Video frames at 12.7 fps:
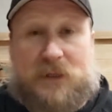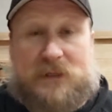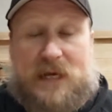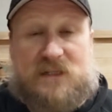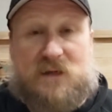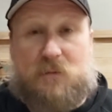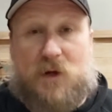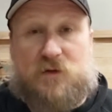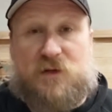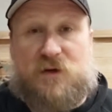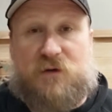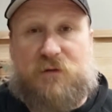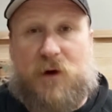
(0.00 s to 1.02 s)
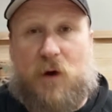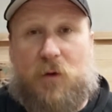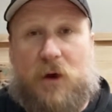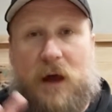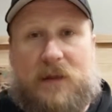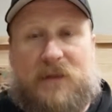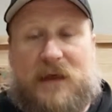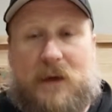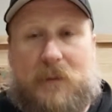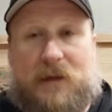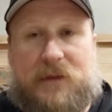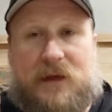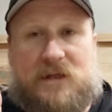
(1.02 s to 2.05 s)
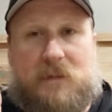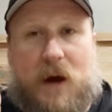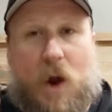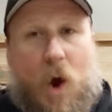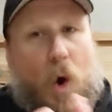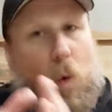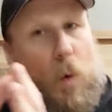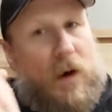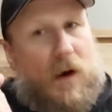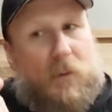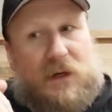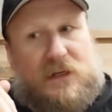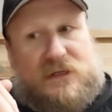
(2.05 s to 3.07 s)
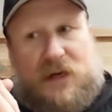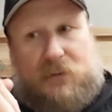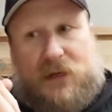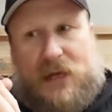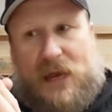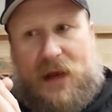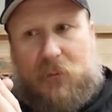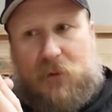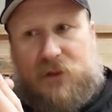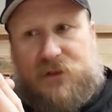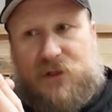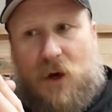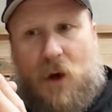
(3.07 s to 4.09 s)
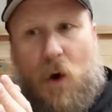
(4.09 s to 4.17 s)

Take some notes in your phone and think about things about where I'm going to set up the cameras,